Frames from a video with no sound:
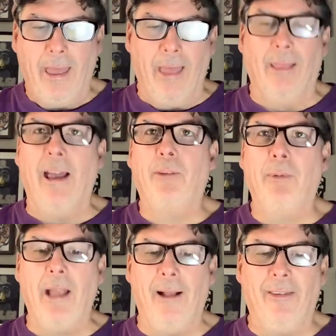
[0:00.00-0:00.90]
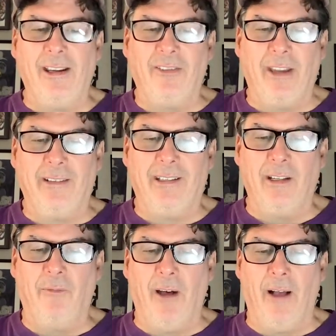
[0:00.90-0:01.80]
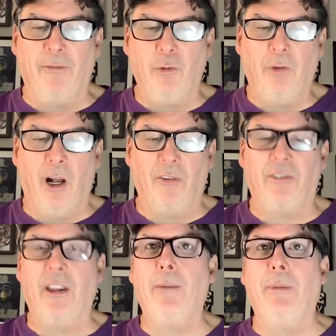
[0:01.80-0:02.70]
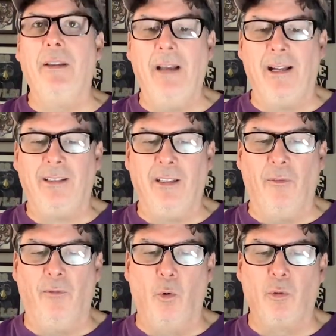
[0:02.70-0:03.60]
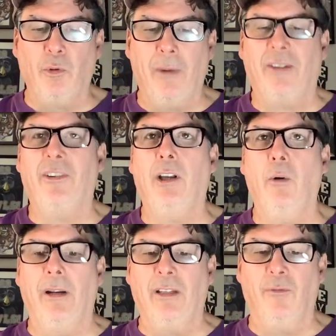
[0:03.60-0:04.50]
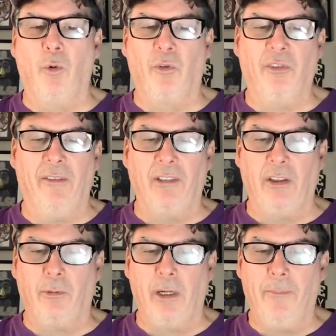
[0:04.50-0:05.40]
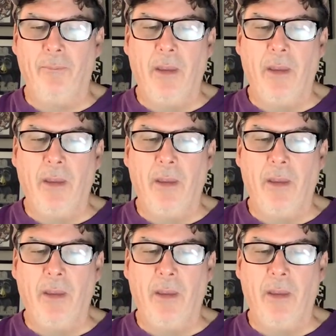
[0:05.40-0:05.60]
And last but not least, 18-5, Utah State beat 19-4 New Mexico, 84-73.